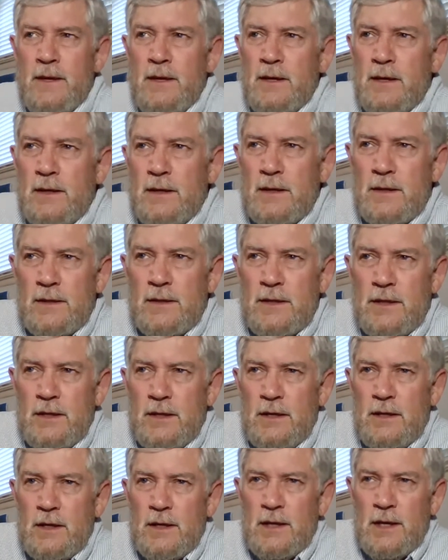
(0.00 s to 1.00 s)

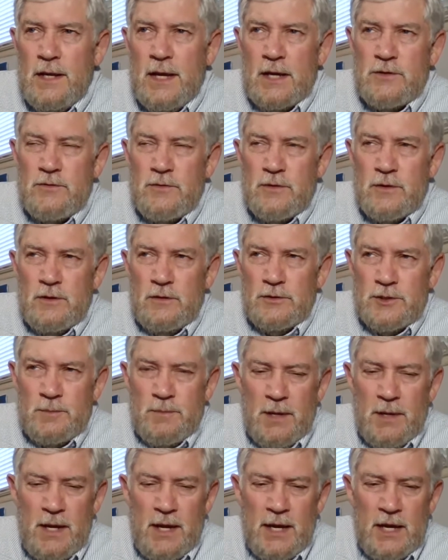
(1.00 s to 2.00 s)
The electrical
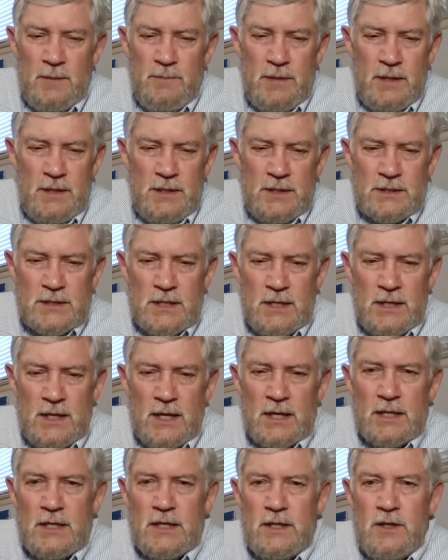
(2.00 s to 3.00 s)
supply had been
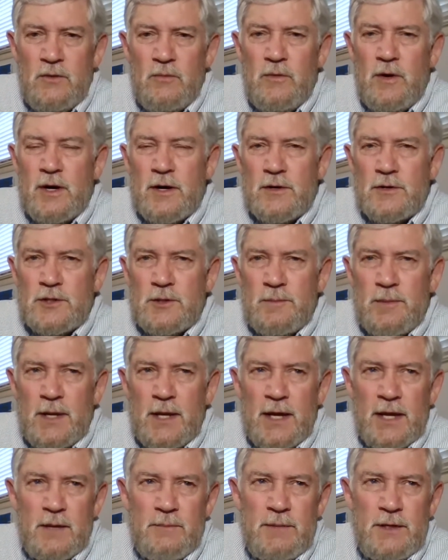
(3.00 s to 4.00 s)
disconnected. The water
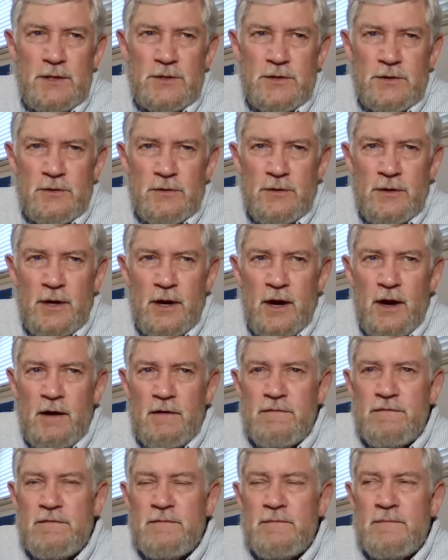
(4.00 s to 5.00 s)
supply had been turned
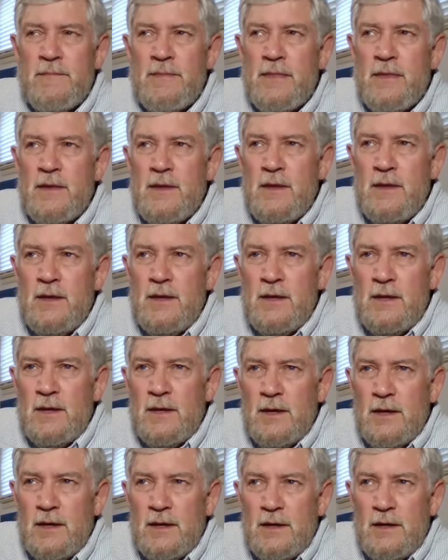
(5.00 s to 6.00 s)
off.
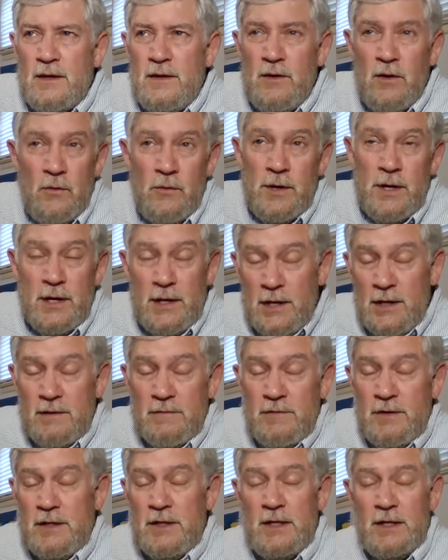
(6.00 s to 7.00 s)
No one had
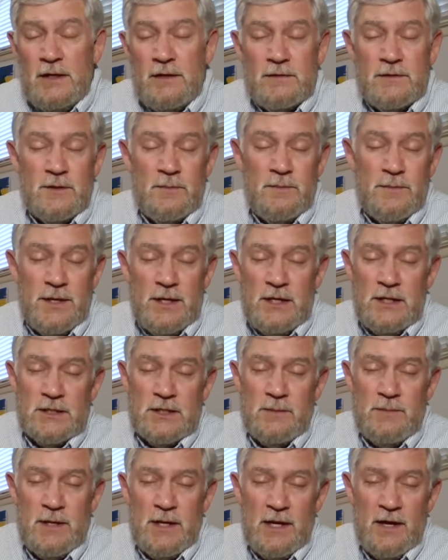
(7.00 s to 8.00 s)
lived in it. Some things
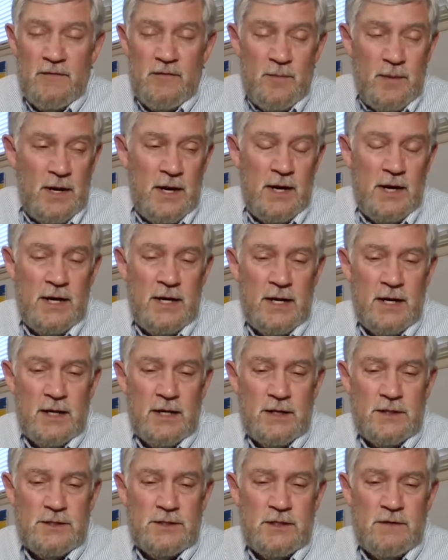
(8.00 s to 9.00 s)
had been left behind. I
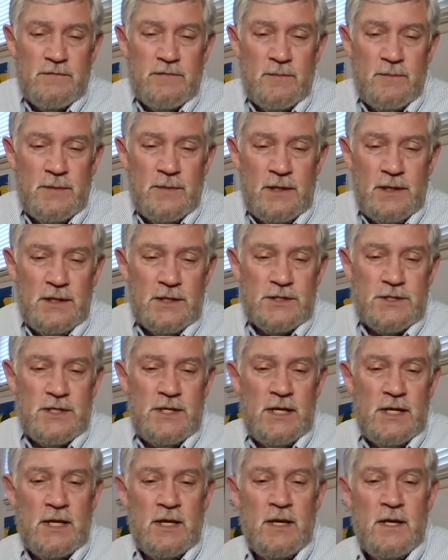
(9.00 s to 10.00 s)
could see from the
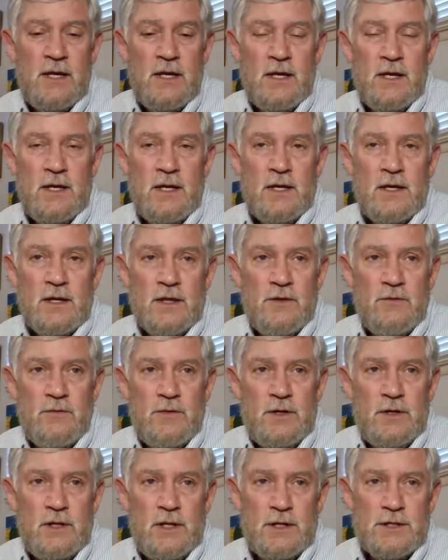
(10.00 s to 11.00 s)
listing, the
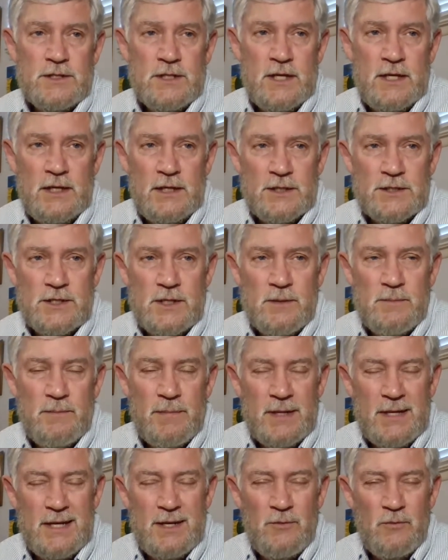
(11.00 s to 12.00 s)
real estate listing,
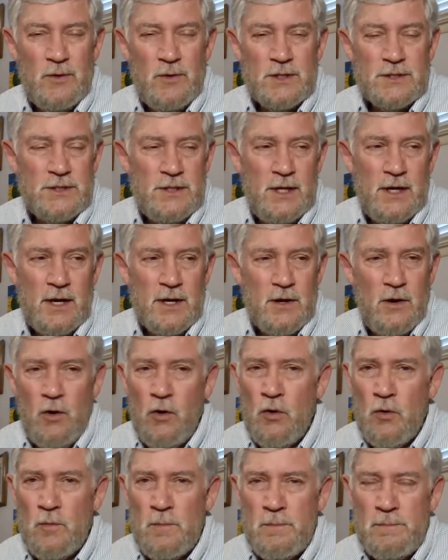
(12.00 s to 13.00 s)
but it was not a
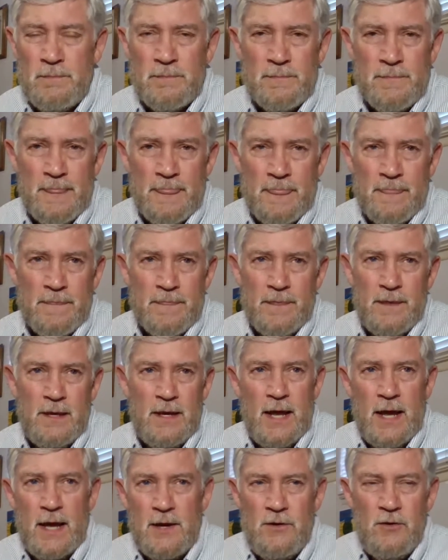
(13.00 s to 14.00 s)
home.
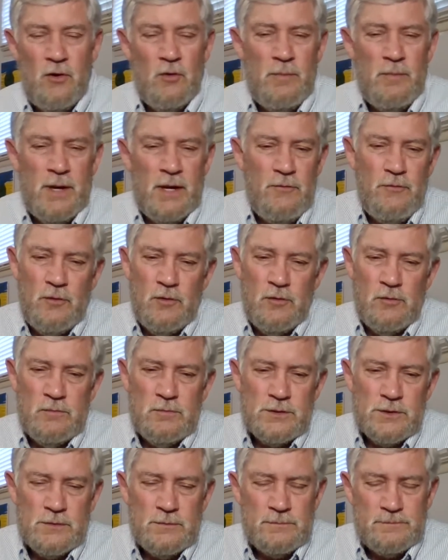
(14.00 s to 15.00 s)
It had no
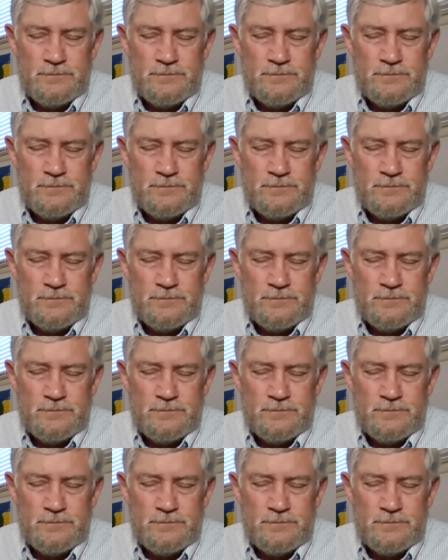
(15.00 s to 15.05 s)
bedrooms.